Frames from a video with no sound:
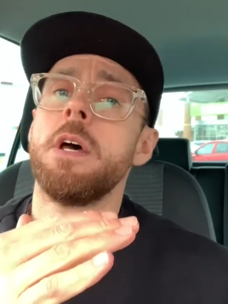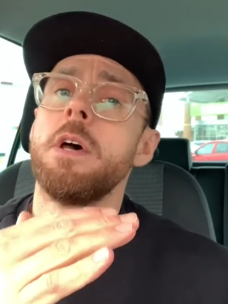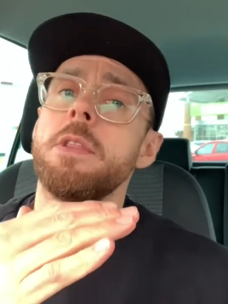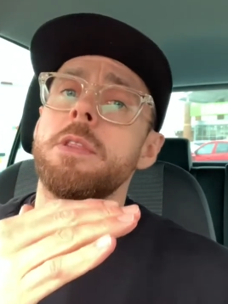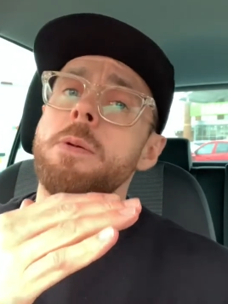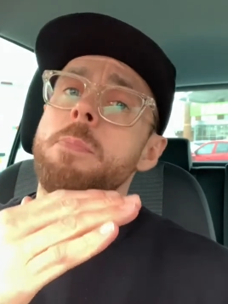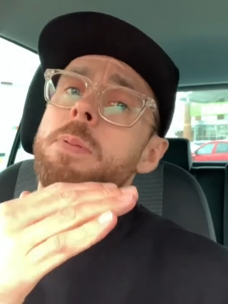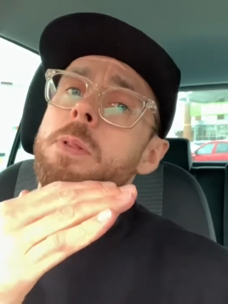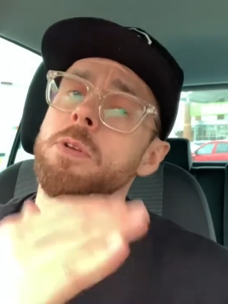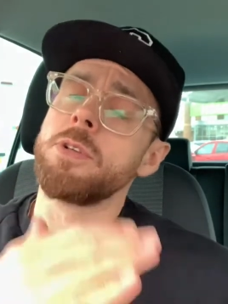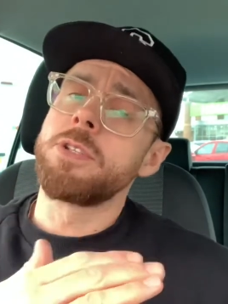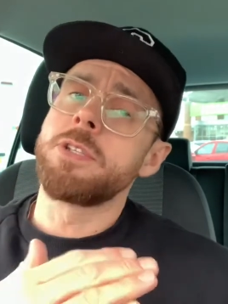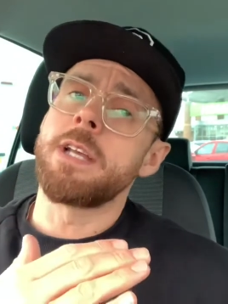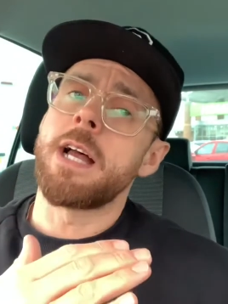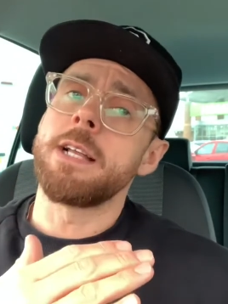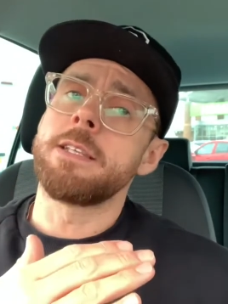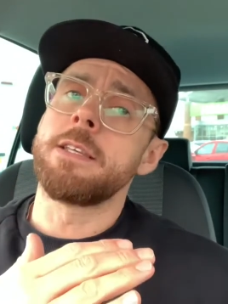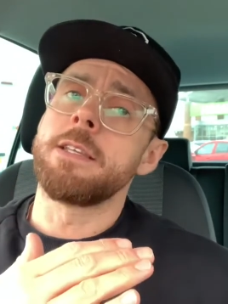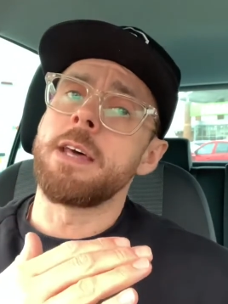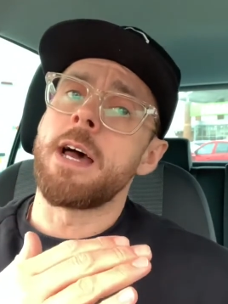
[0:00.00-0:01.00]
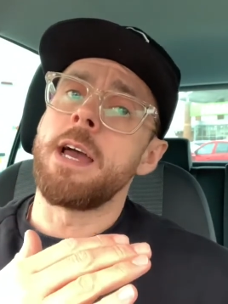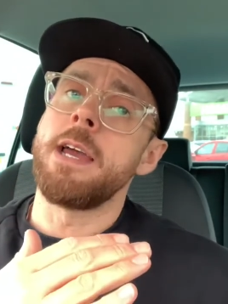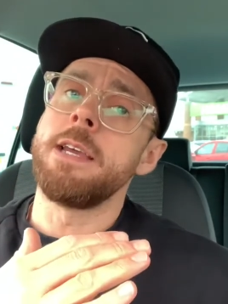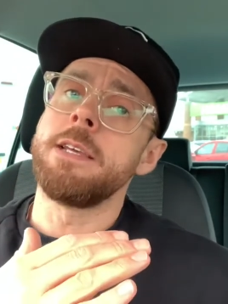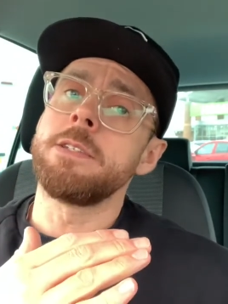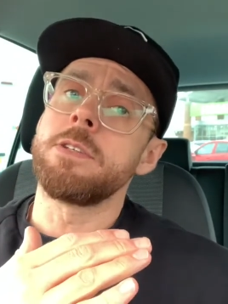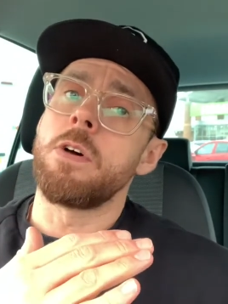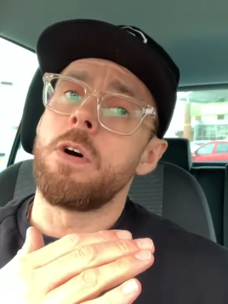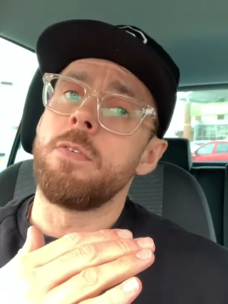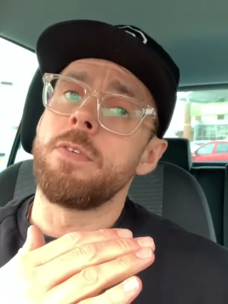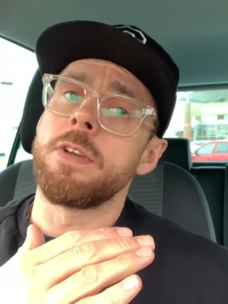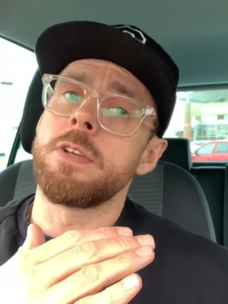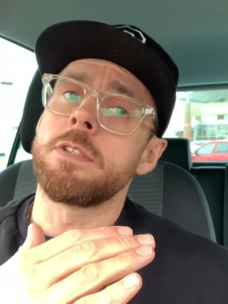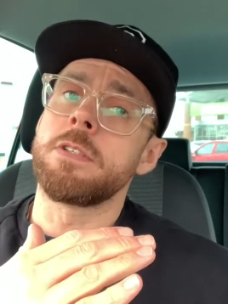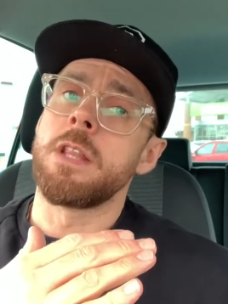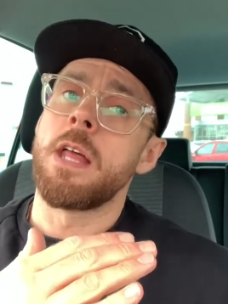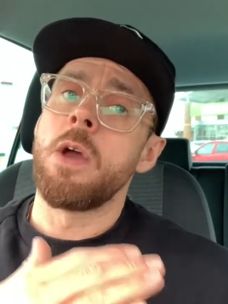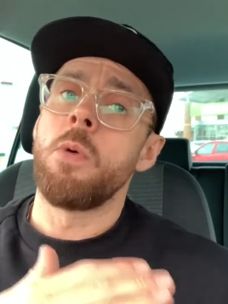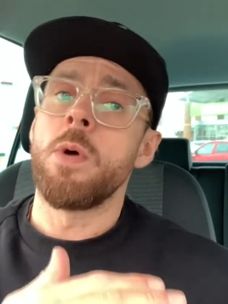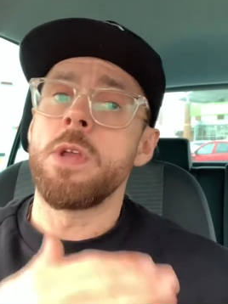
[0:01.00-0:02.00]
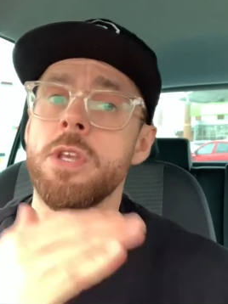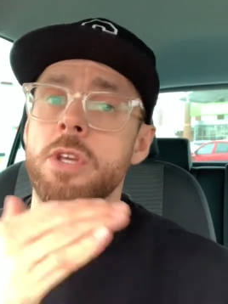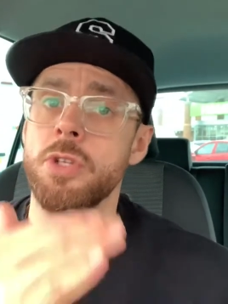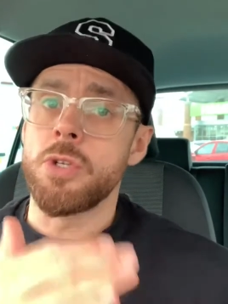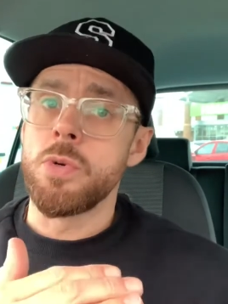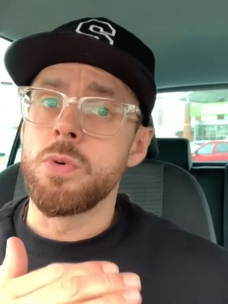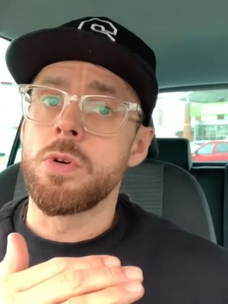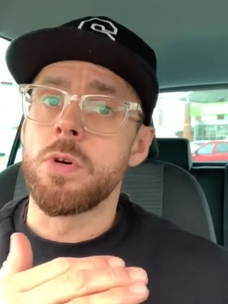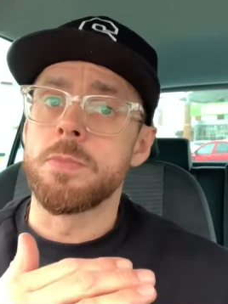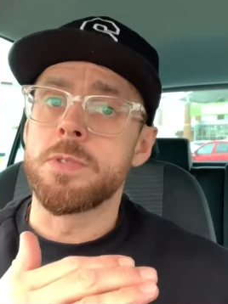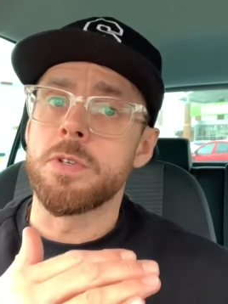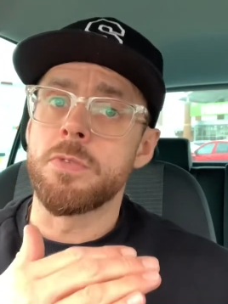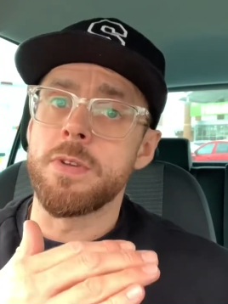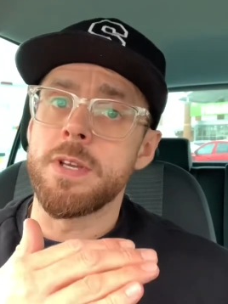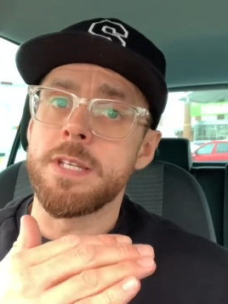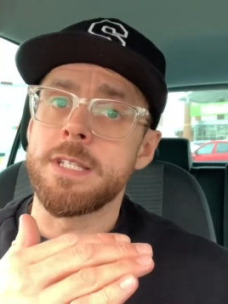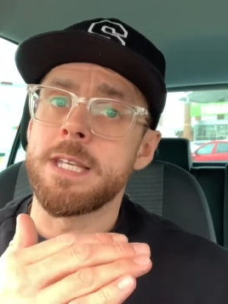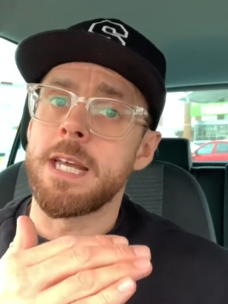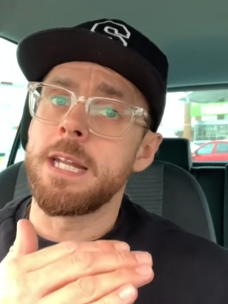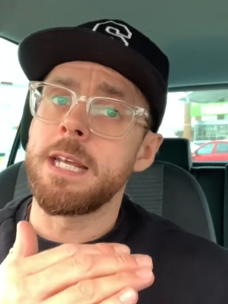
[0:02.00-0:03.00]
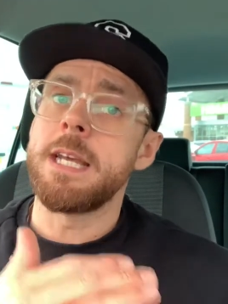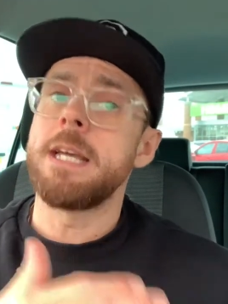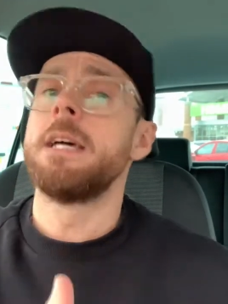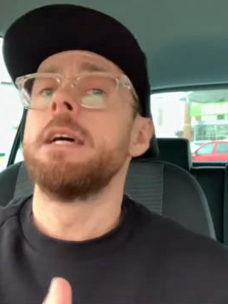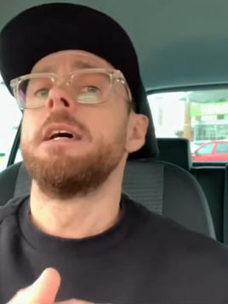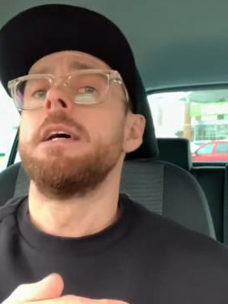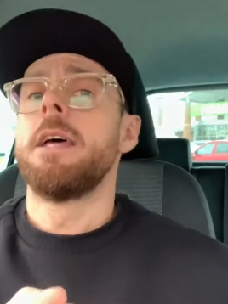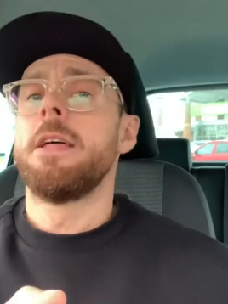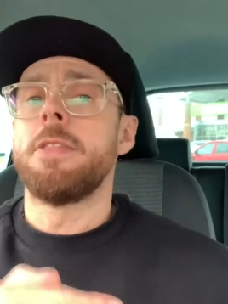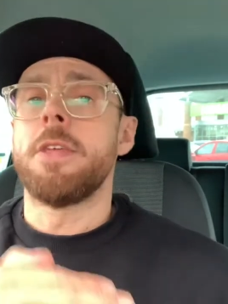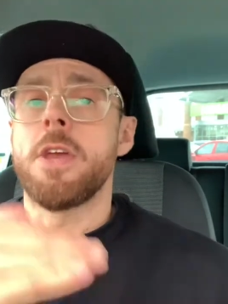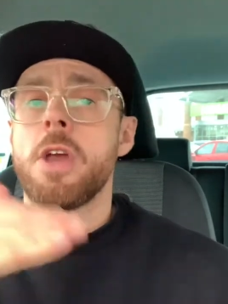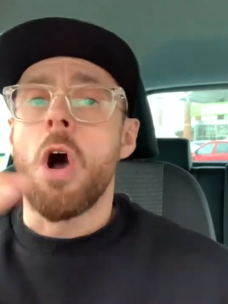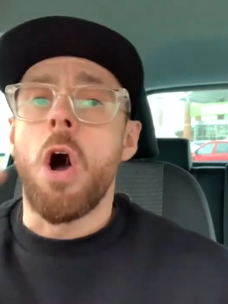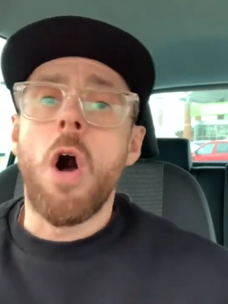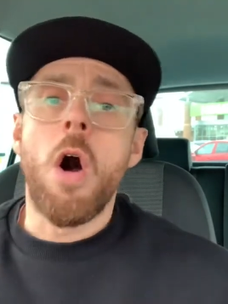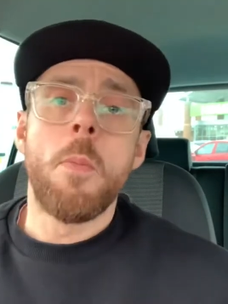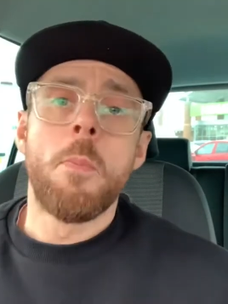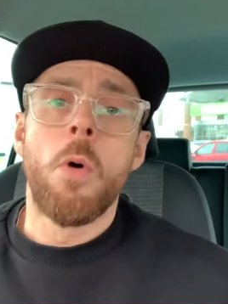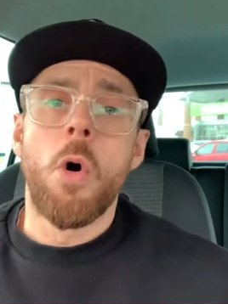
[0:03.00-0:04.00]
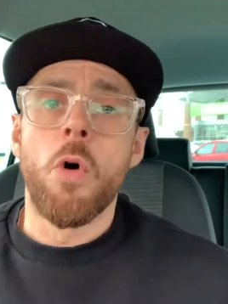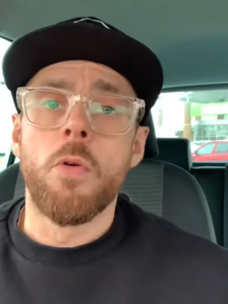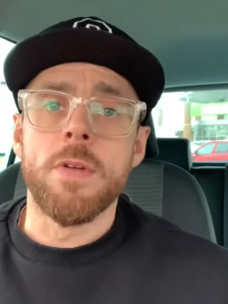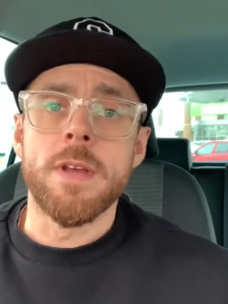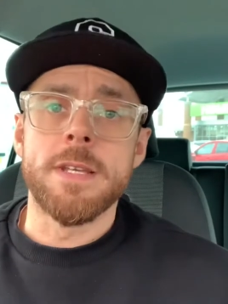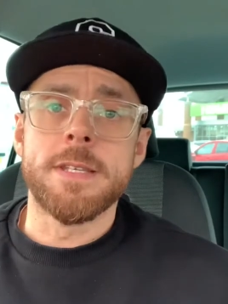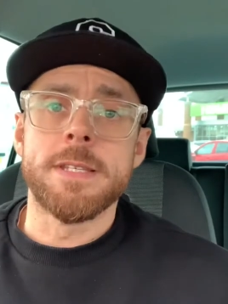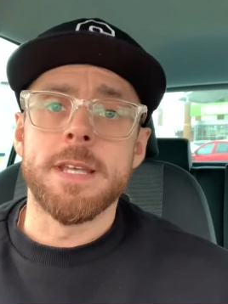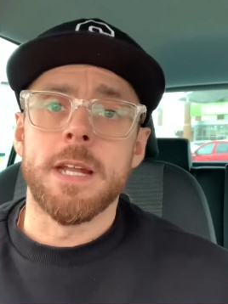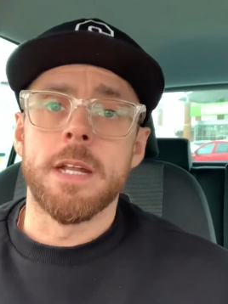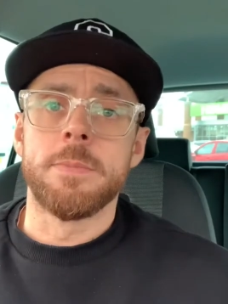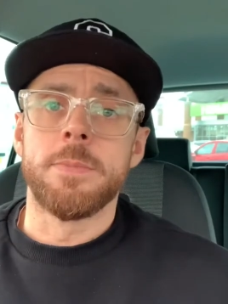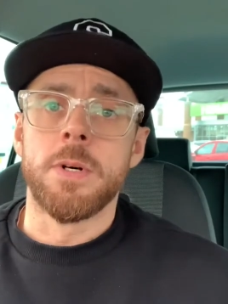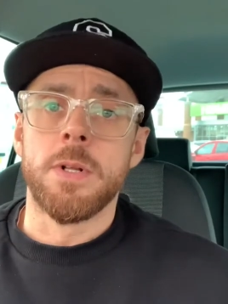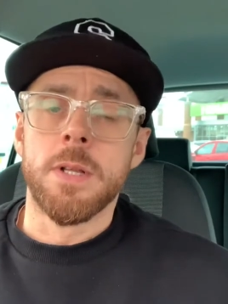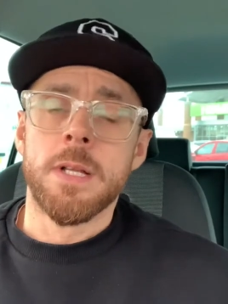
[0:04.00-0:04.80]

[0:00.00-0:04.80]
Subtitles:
The plus side to that is, obviously, when you do come to resell it, they are more resellable,